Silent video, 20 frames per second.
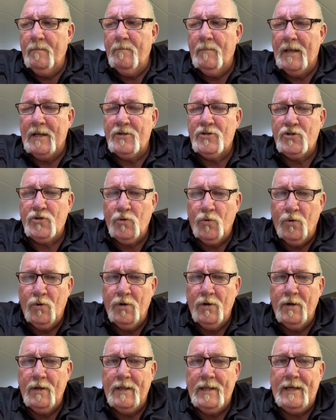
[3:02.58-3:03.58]
Make
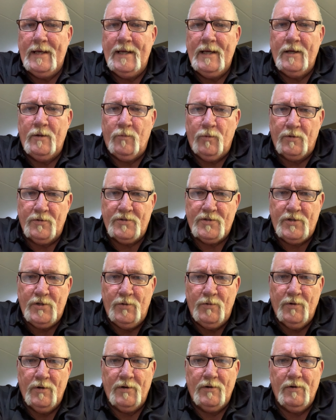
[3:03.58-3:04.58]
sure it equals
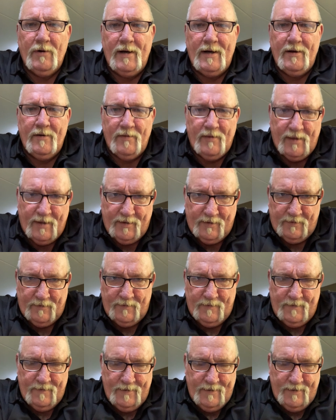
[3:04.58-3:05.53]
to or greater than.